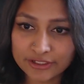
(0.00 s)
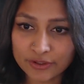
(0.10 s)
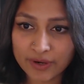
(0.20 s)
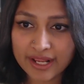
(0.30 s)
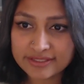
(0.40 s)

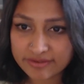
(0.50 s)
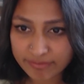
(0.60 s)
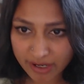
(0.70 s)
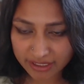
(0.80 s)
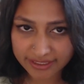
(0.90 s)
heads of
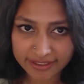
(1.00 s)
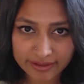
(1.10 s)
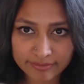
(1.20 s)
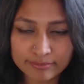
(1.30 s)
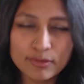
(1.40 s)

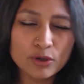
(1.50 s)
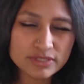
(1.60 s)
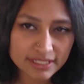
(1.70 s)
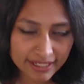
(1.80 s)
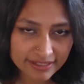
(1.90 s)
marketing,
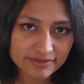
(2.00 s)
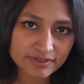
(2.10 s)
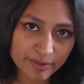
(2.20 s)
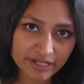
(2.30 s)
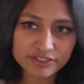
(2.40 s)
mostly heads of
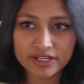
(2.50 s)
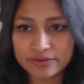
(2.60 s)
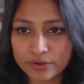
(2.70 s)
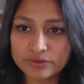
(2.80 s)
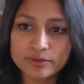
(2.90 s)
demand gen
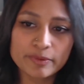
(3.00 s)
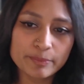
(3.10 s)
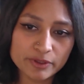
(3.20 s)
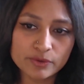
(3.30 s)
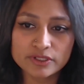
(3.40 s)
growth, the
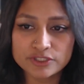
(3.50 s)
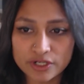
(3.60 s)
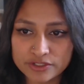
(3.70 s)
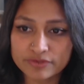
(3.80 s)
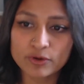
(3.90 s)
people who are in
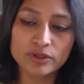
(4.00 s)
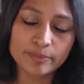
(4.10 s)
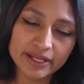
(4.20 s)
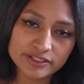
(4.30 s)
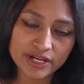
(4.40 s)
charge of all the
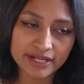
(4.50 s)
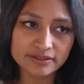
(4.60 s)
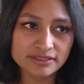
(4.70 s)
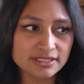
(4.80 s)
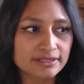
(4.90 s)
paid
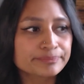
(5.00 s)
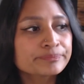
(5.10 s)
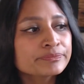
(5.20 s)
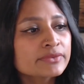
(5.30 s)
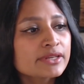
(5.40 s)
channels
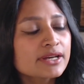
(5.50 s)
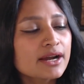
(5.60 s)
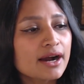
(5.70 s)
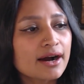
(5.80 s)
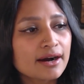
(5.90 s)

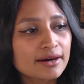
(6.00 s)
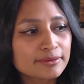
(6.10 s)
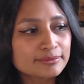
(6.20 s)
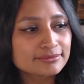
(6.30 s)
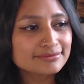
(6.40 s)

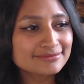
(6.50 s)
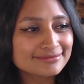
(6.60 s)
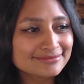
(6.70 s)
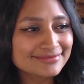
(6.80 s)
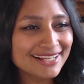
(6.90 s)
um
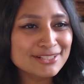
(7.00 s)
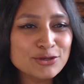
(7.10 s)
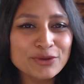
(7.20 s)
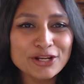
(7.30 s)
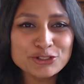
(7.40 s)
and so
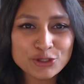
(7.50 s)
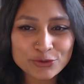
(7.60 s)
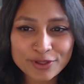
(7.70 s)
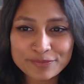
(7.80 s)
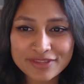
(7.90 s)
when I show
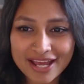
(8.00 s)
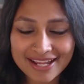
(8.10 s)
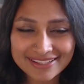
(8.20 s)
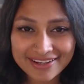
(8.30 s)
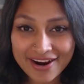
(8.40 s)
them
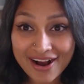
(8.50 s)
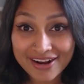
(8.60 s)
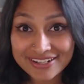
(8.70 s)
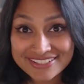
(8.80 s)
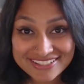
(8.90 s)
that, their
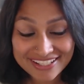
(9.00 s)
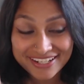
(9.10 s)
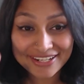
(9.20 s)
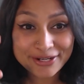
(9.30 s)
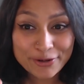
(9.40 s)
eyes
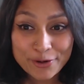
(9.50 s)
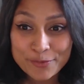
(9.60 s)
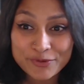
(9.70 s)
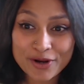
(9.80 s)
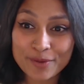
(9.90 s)
like
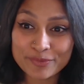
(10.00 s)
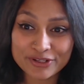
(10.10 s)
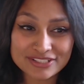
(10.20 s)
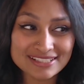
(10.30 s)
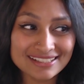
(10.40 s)
open up
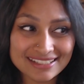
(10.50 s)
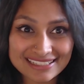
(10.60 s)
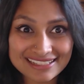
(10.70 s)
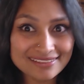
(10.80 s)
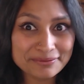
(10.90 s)
because they're like,
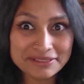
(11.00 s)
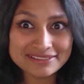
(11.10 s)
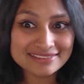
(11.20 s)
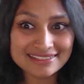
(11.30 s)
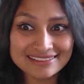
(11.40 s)
yeah, we
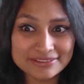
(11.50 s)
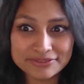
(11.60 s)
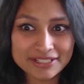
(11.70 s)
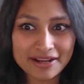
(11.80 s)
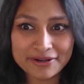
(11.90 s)
just kind of
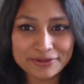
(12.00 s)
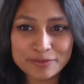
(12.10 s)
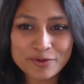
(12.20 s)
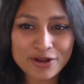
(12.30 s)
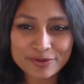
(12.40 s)
rely on the
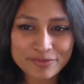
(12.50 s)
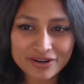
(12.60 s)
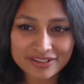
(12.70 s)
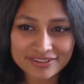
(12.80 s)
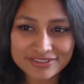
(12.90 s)
product
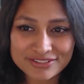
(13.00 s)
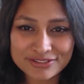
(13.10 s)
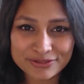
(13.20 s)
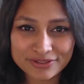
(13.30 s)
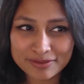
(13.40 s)
marketers to
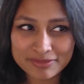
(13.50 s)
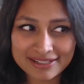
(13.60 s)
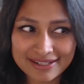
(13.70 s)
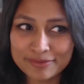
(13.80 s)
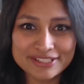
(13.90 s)
do it. I'm like,
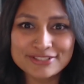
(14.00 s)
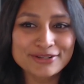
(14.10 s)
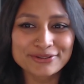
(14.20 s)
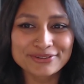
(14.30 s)
yeah, me too.